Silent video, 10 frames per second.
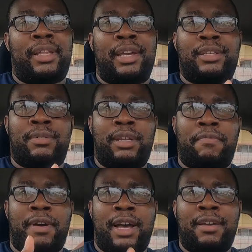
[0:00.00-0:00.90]
like
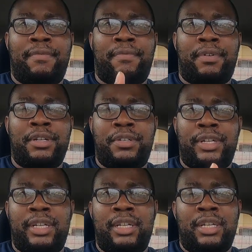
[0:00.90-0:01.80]

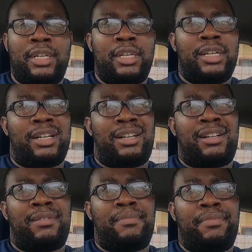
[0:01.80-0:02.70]
2,500.
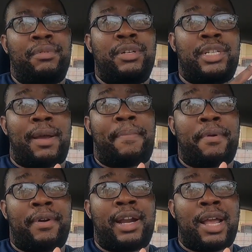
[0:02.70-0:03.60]
Through the JET
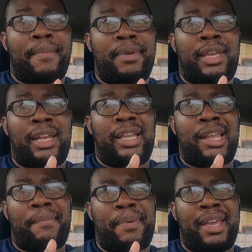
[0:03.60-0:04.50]
program, you can
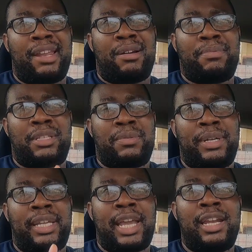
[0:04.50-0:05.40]
get paid up to
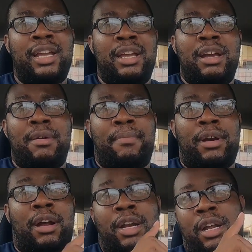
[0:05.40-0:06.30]
28.
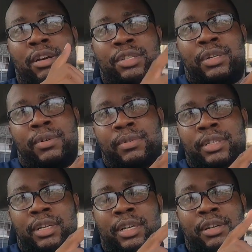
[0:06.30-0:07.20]
But on also
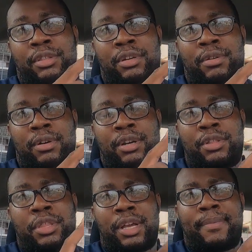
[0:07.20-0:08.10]
another
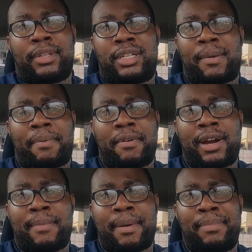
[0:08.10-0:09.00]
thing about the JET
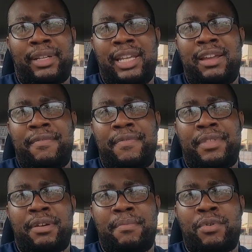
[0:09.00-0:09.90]
program, I
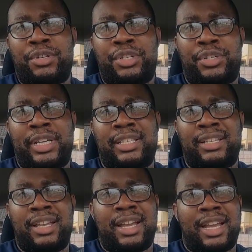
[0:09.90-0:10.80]
believe they're more
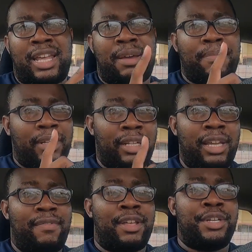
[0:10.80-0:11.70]
strict, and I
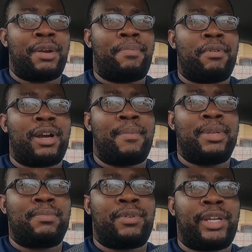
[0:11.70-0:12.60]
believe that the JET
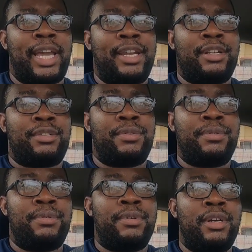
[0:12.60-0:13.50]
program is more catered
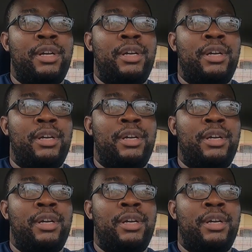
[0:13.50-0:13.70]
to